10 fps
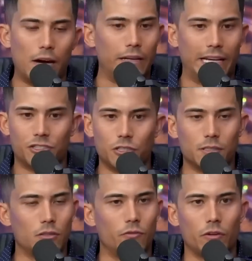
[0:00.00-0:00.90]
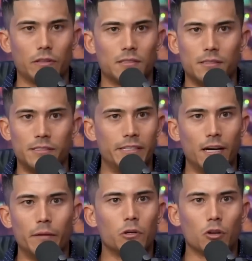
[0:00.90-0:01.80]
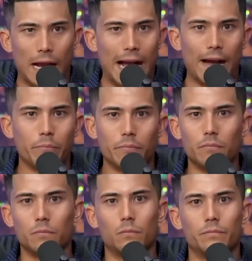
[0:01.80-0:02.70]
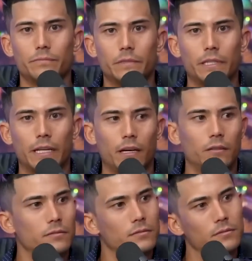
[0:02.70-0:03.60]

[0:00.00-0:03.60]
out and anxious over this dumb crap, mm-hmm. you know?